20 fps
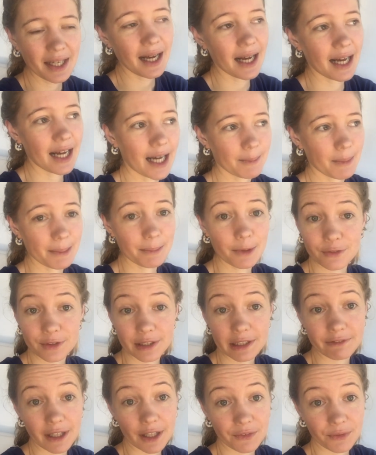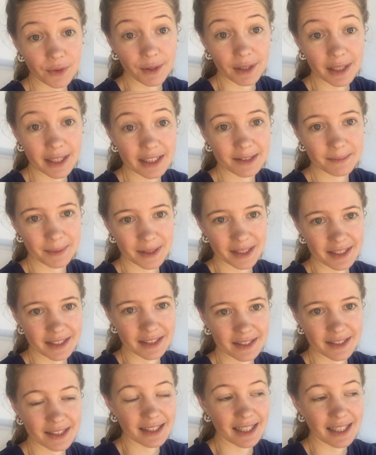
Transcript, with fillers: Um, I'm not very far through it because,